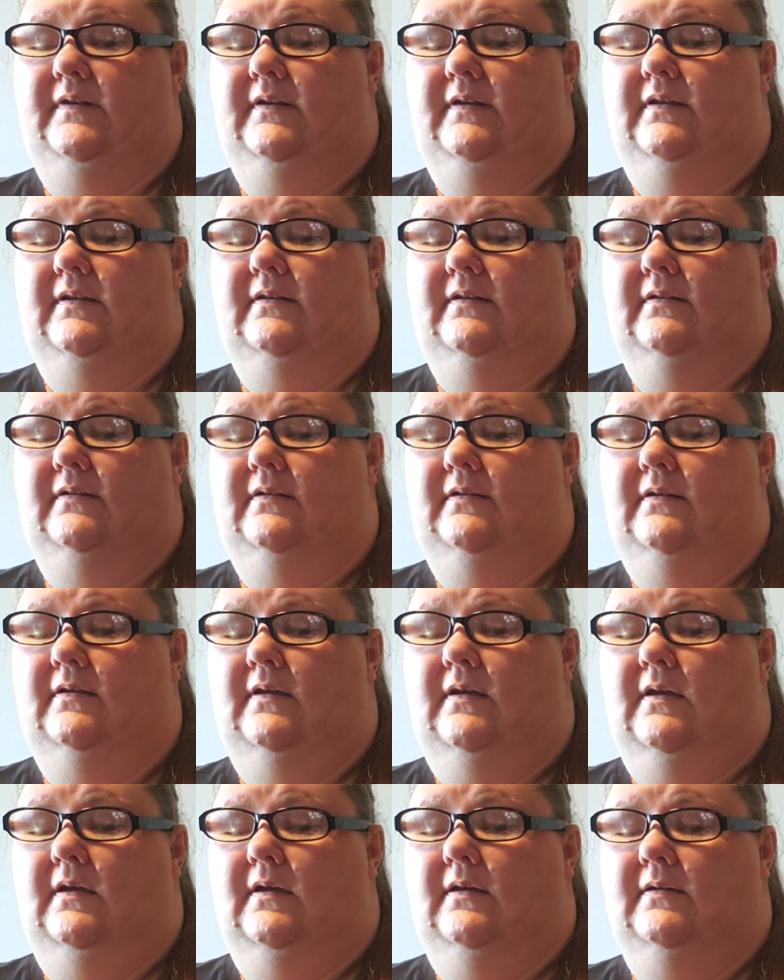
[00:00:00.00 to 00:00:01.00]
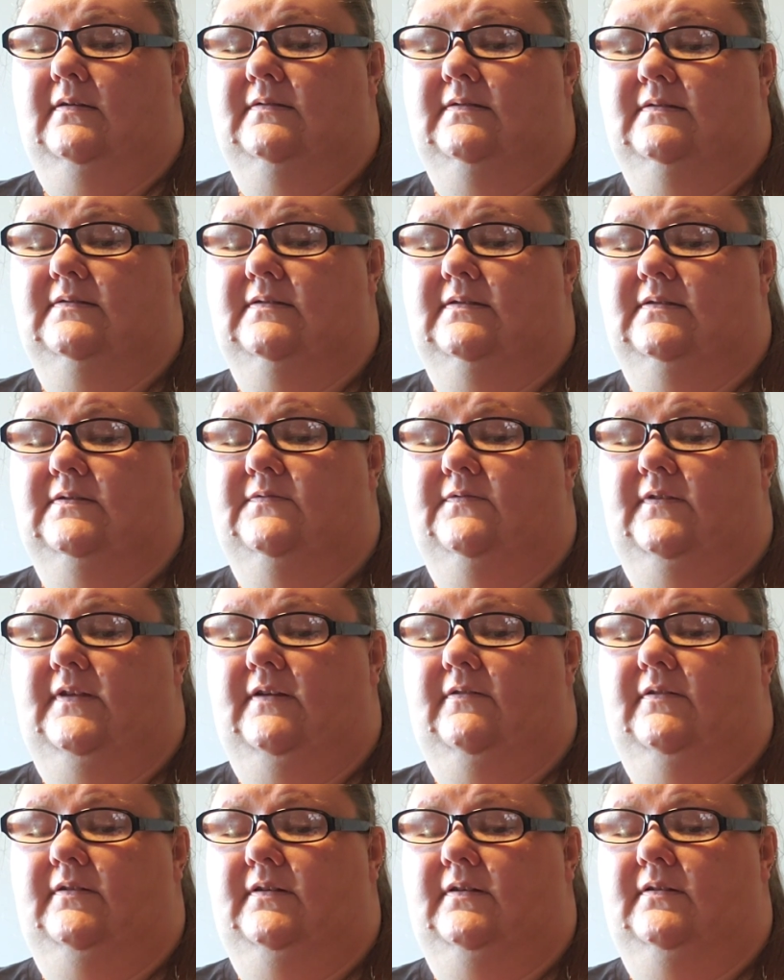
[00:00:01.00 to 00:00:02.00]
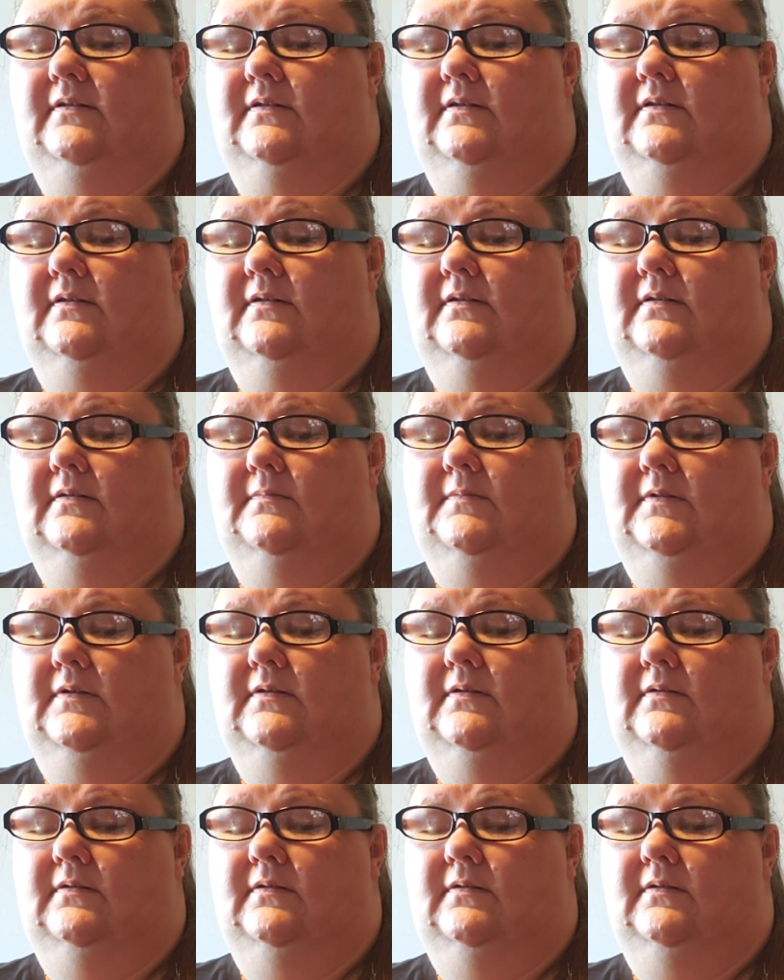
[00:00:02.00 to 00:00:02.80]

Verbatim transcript: again, because it says flower.com.